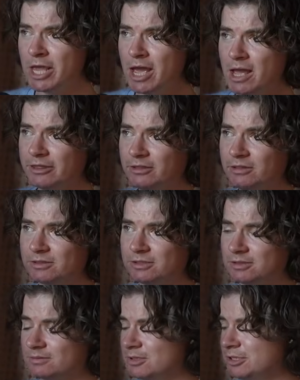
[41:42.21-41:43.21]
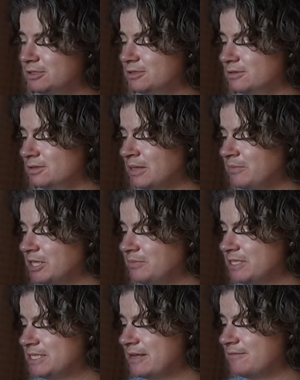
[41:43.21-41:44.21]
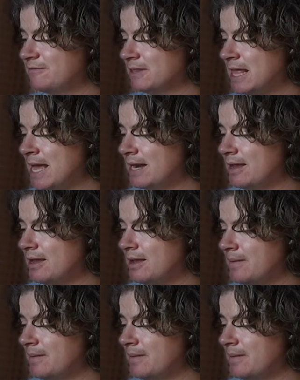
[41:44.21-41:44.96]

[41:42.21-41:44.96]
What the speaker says: Yeah, I think there's something to be said for that.